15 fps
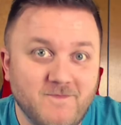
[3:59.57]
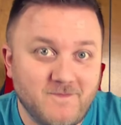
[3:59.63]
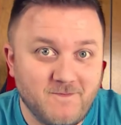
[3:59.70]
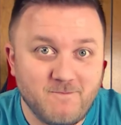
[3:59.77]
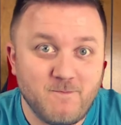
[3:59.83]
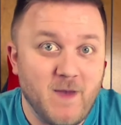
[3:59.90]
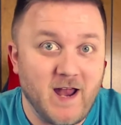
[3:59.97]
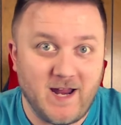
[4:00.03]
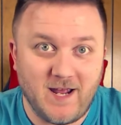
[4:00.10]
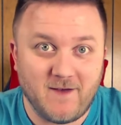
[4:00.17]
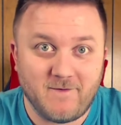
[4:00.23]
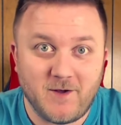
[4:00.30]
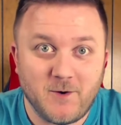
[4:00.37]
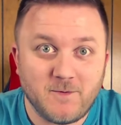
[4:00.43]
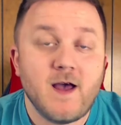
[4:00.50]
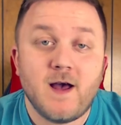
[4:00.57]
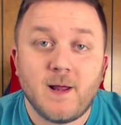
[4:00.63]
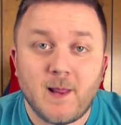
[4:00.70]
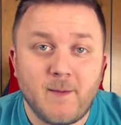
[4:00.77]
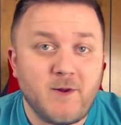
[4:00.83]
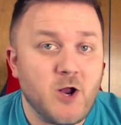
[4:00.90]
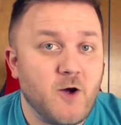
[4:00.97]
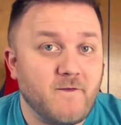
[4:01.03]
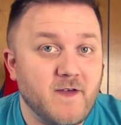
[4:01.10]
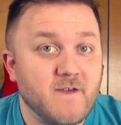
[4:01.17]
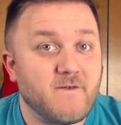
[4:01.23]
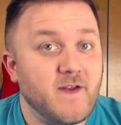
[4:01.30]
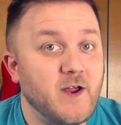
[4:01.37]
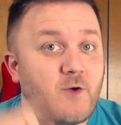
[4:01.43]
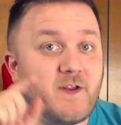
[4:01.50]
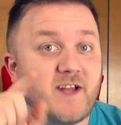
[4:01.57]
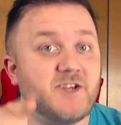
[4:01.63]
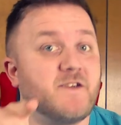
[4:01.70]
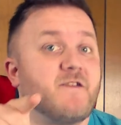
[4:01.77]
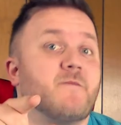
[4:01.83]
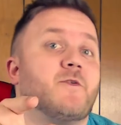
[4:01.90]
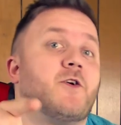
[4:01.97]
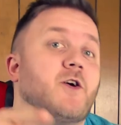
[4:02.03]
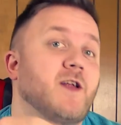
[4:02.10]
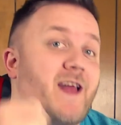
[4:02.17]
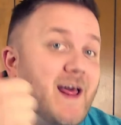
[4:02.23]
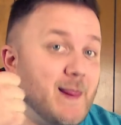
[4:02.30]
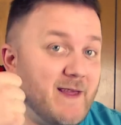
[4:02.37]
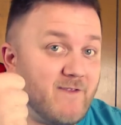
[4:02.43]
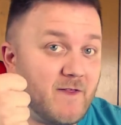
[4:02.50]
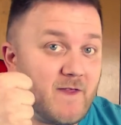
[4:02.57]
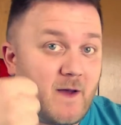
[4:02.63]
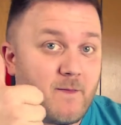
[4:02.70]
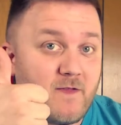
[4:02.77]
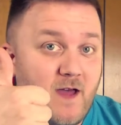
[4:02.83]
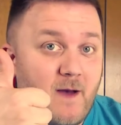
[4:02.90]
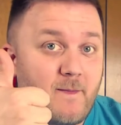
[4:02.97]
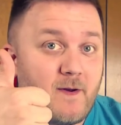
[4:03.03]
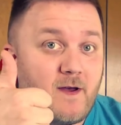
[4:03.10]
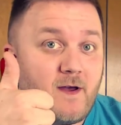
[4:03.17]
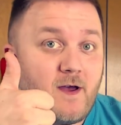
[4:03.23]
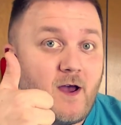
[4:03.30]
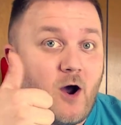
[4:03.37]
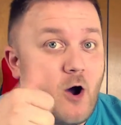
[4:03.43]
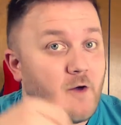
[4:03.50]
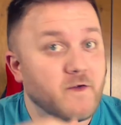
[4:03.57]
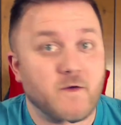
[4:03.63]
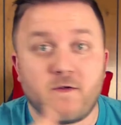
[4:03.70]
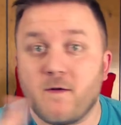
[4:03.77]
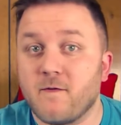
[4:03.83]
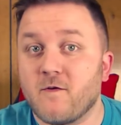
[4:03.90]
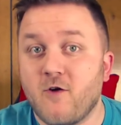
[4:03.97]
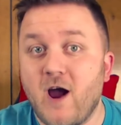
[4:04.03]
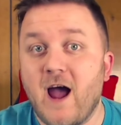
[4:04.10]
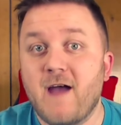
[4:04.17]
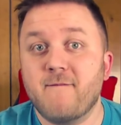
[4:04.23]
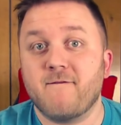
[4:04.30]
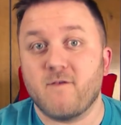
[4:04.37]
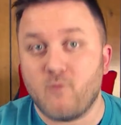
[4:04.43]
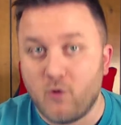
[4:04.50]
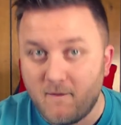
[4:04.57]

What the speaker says: many of you. Let me know if this video did you some good and leave a thumbs up. Also subscribe for more